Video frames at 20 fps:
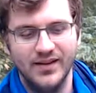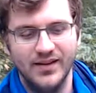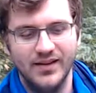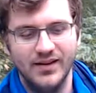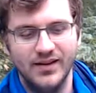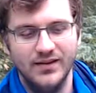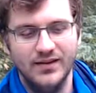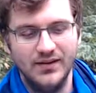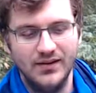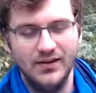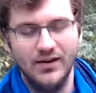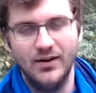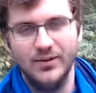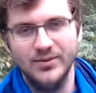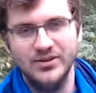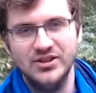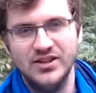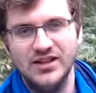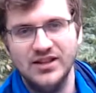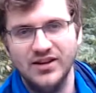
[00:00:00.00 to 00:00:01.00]
zero
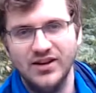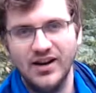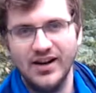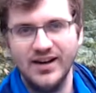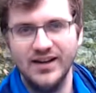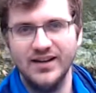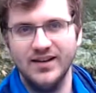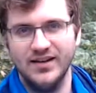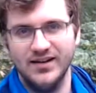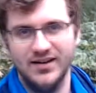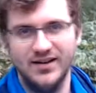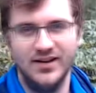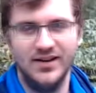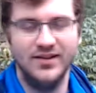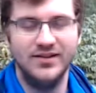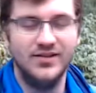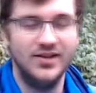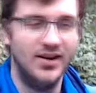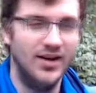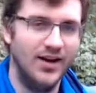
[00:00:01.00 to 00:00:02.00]
machine learning
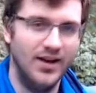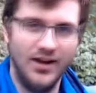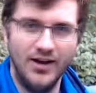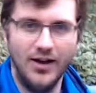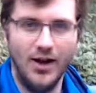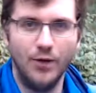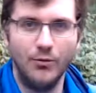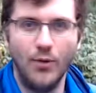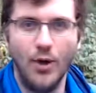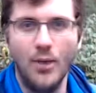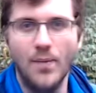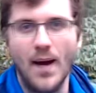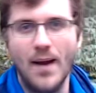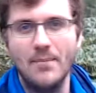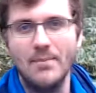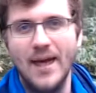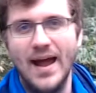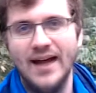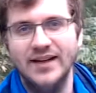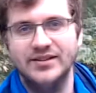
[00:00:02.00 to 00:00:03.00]
to a robot
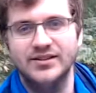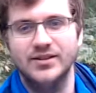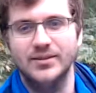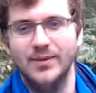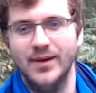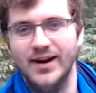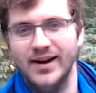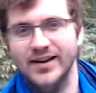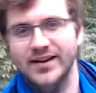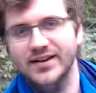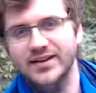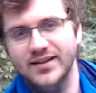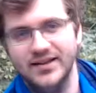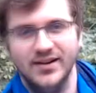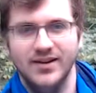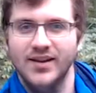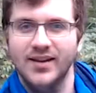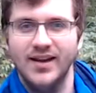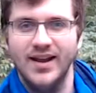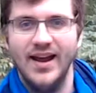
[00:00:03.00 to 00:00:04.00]
mastermind,
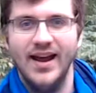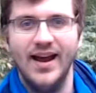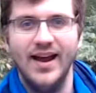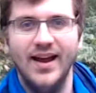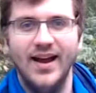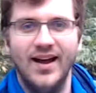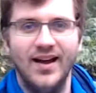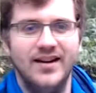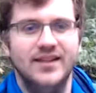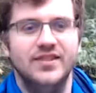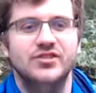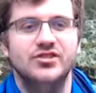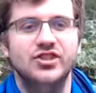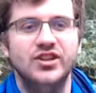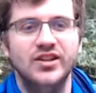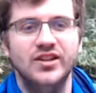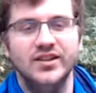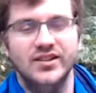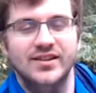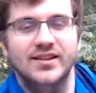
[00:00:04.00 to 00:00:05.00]
AI
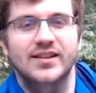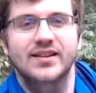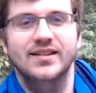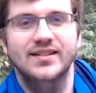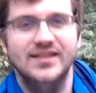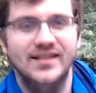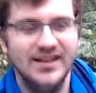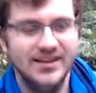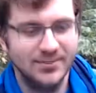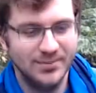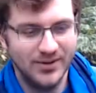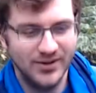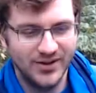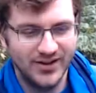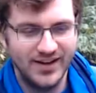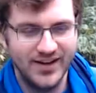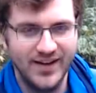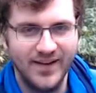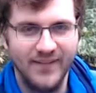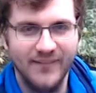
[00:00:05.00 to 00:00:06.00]
genius, deep
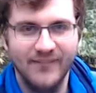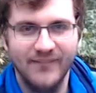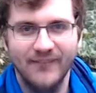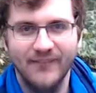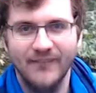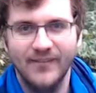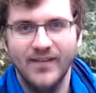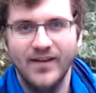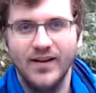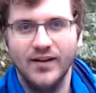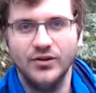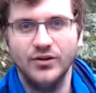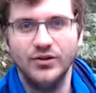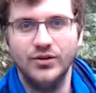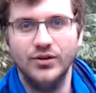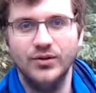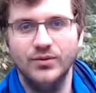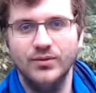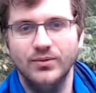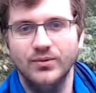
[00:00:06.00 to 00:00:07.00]
learning
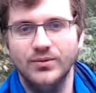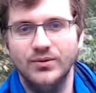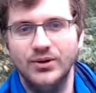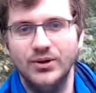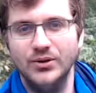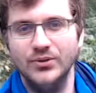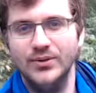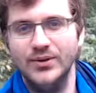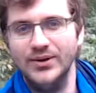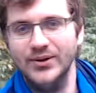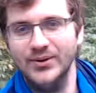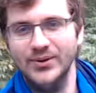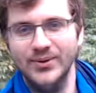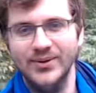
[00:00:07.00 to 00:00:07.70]
gu- guru.